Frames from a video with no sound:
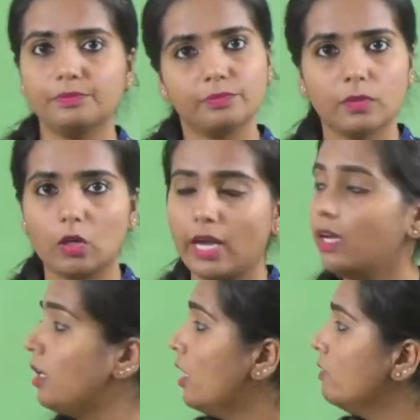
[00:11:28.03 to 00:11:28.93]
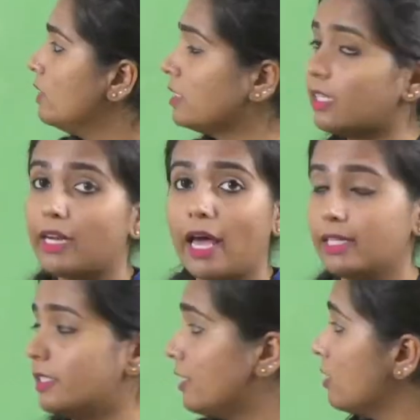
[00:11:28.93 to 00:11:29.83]
okay, which is an
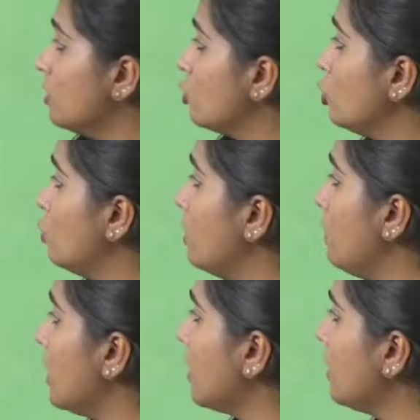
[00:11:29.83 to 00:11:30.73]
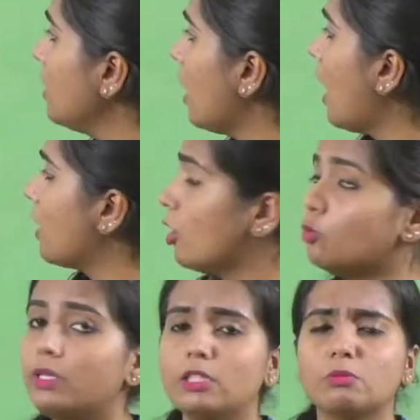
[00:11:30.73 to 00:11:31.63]
acid. So you will be getting our
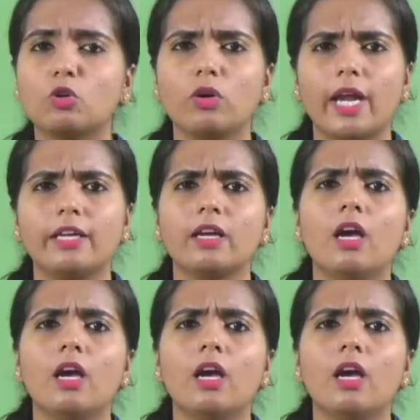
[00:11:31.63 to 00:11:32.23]
aluminium chloride